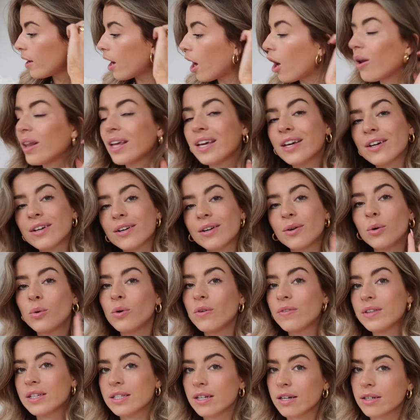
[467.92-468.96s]
I'll link all
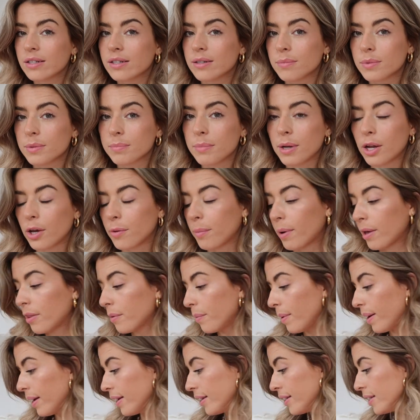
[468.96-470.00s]
of these items below, by the
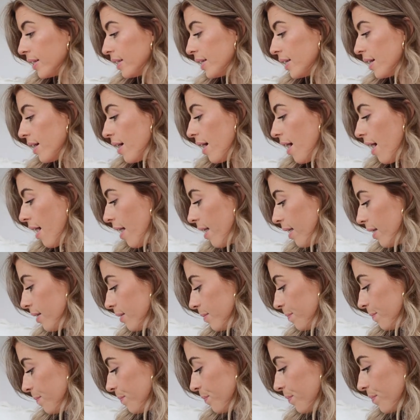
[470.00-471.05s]
way.
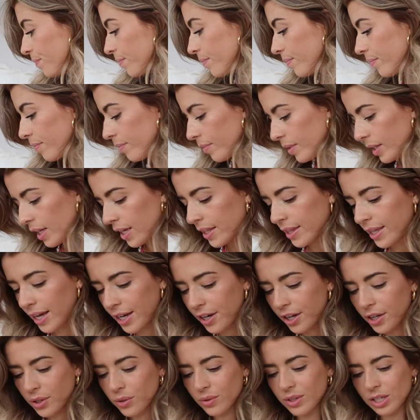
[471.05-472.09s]
Um, then
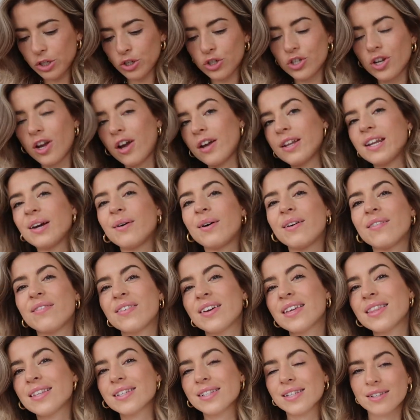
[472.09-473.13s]
I got this shirt now I
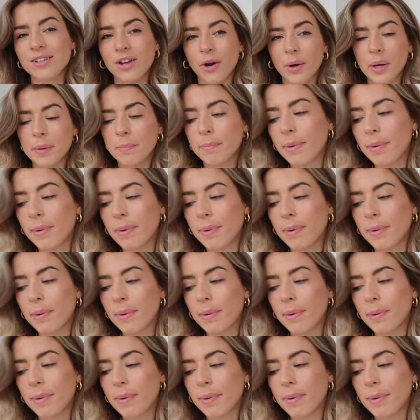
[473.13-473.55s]
think this is going